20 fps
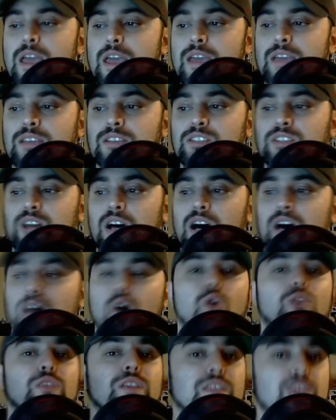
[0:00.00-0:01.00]
is uh,
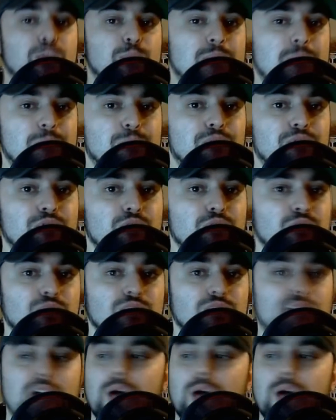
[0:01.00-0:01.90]
holding their pay-per-views?